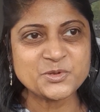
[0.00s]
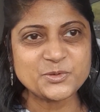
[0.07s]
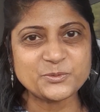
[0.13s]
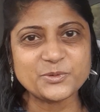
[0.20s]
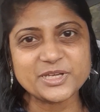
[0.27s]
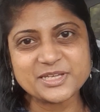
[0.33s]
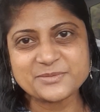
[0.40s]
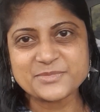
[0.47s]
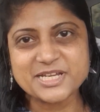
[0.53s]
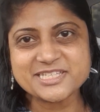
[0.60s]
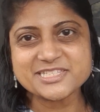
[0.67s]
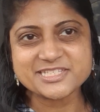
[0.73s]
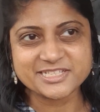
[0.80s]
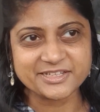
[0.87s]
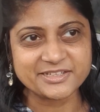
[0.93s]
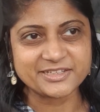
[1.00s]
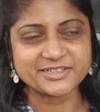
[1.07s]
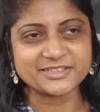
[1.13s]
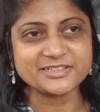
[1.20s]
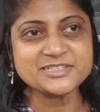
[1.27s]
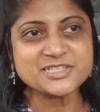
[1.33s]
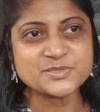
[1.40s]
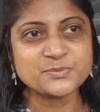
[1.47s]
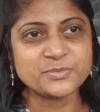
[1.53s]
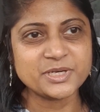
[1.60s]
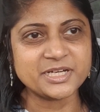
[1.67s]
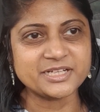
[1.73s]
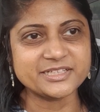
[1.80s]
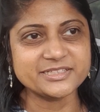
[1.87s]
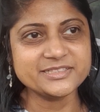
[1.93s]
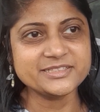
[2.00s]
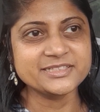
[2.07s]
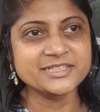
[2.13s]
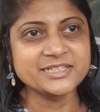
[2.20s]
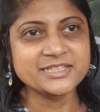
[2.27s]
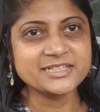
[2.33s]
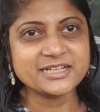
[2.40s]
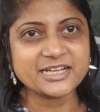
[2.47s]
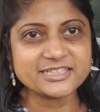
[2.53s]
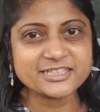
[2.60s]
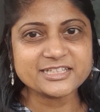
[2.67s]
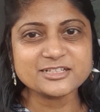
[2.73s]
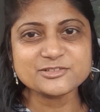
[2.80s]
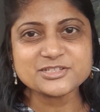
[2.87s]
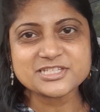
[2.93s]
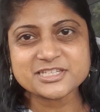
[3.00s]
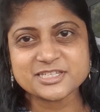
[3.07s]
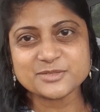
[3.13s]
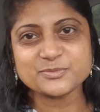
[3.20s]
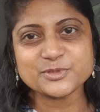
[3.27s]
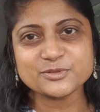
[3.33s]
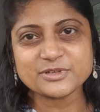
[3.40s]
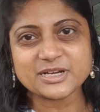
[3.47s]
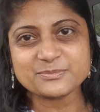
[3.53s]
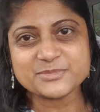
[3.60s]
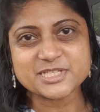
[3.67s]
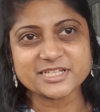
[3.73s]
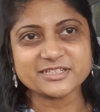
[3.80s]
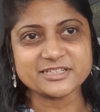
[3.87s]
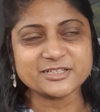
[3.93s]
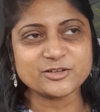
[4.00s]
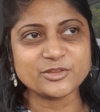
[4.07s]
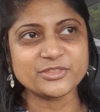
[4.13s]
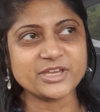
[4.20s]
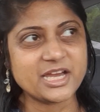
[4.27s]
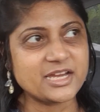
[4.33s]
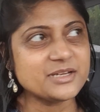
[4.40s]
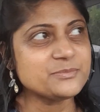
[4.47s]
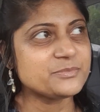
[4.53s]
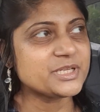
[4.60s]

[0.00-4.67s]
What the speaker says: winning my tickets, but I think I'll just keep you updated on that.